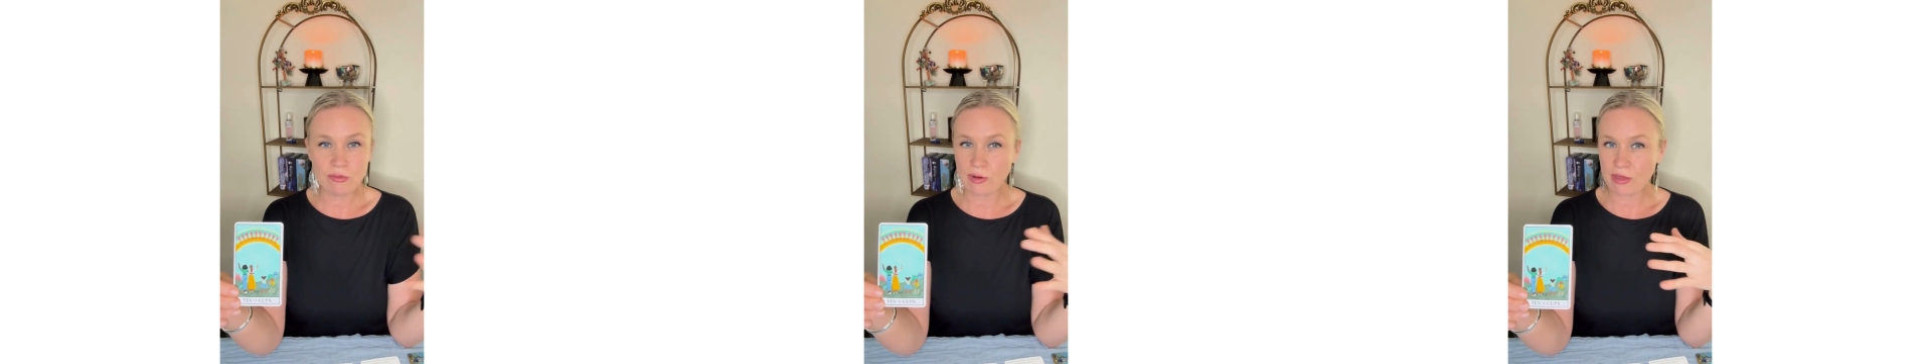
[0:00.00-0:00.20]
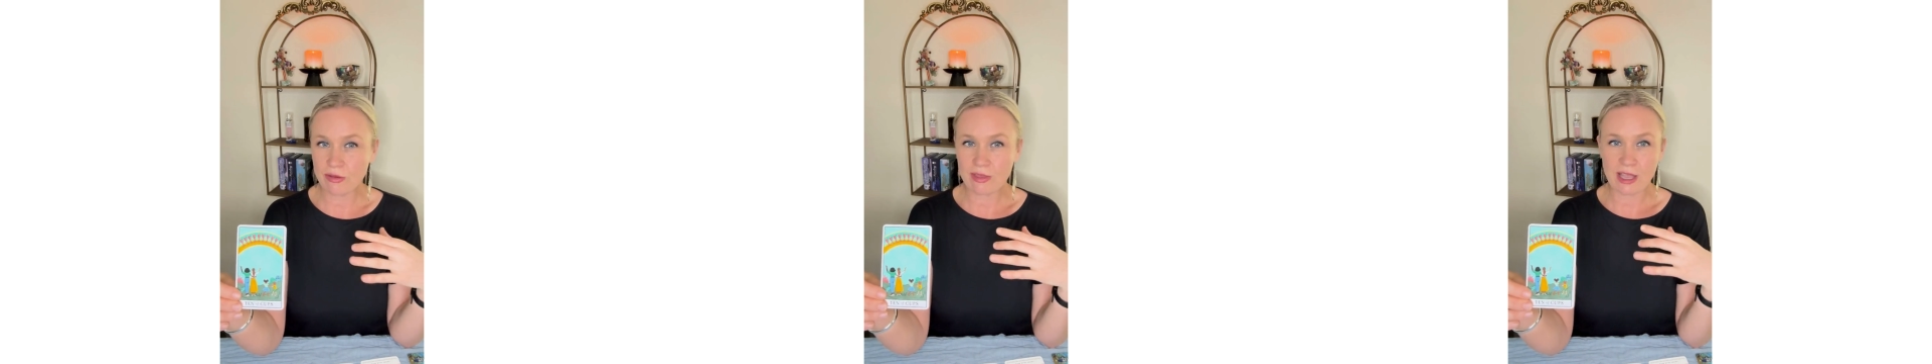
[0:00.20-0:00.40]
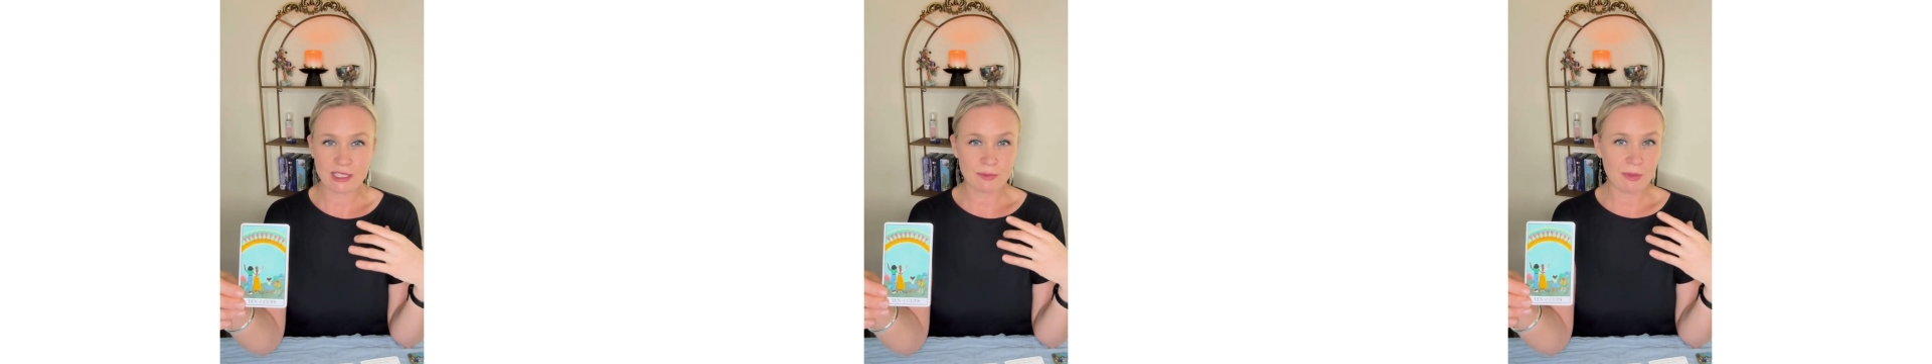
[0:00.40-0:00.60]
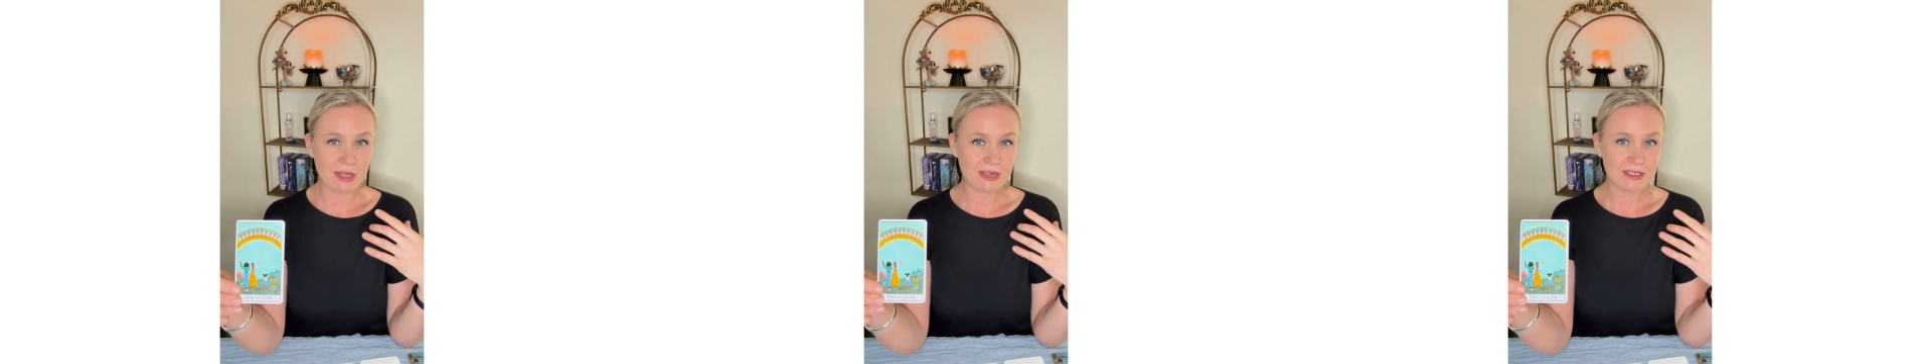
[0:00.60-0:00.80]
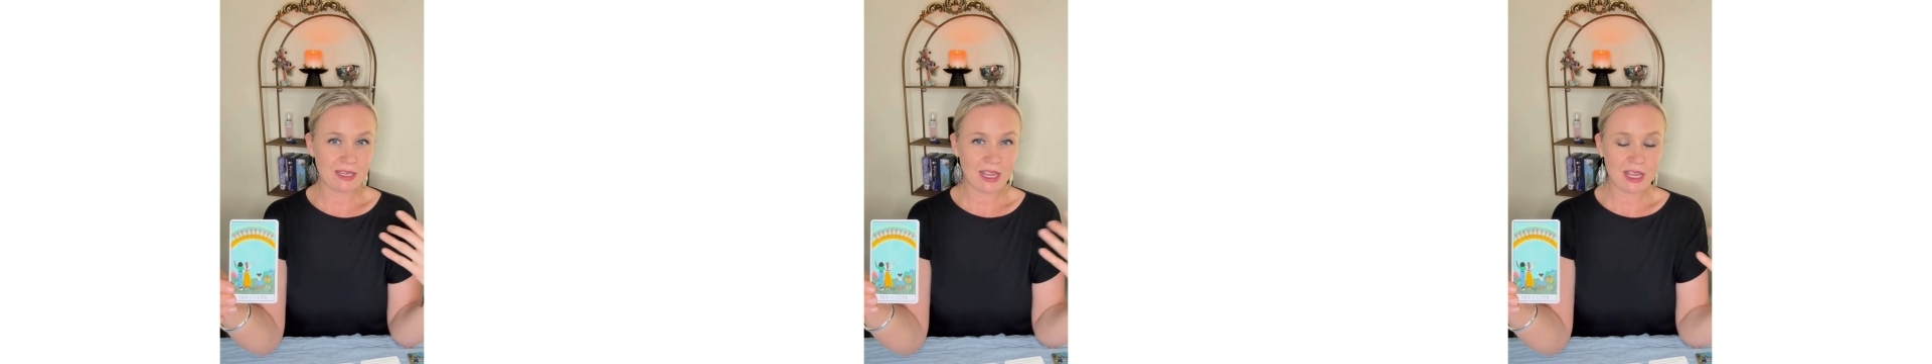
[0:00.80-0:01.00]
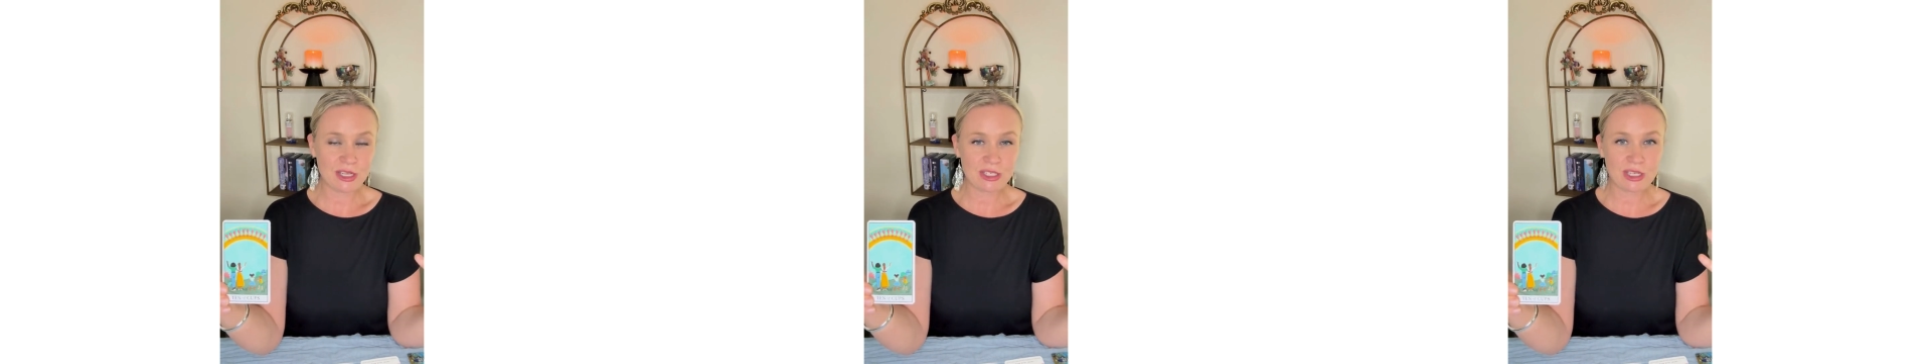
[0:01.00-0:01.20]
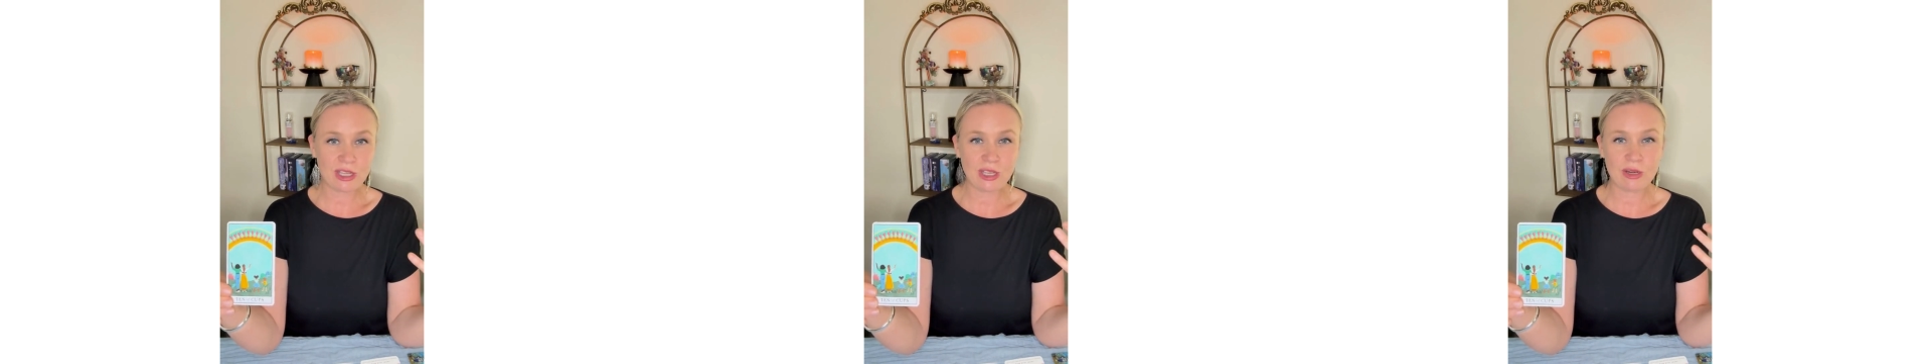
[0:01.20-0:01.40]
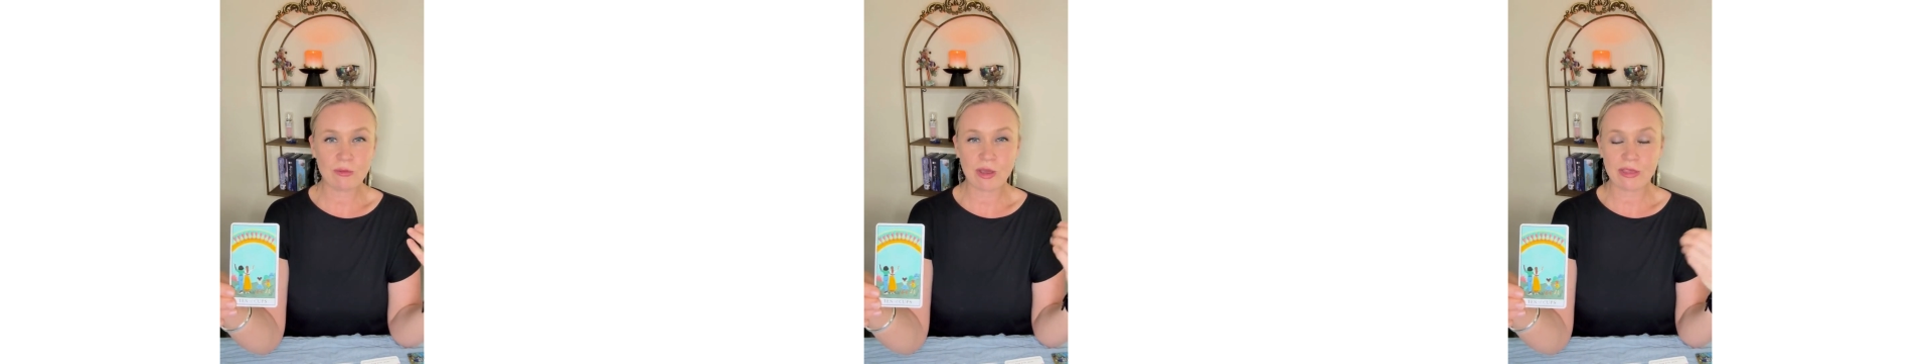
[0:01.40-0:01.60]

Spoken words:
whether that's meditation,